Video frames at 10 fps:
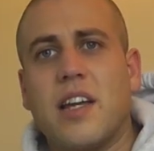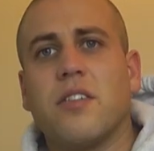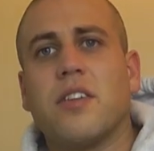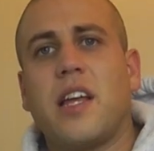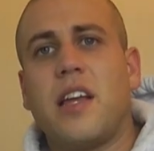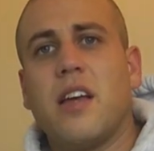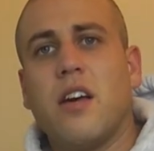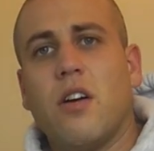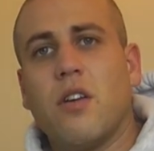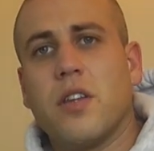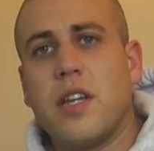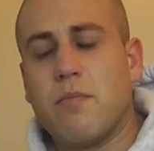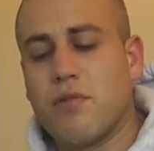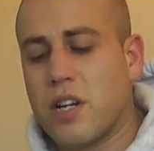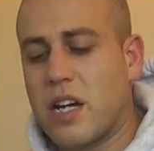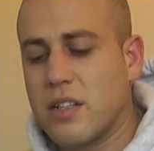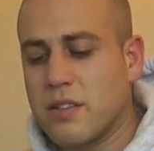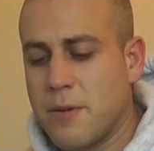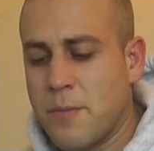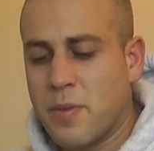in on the product,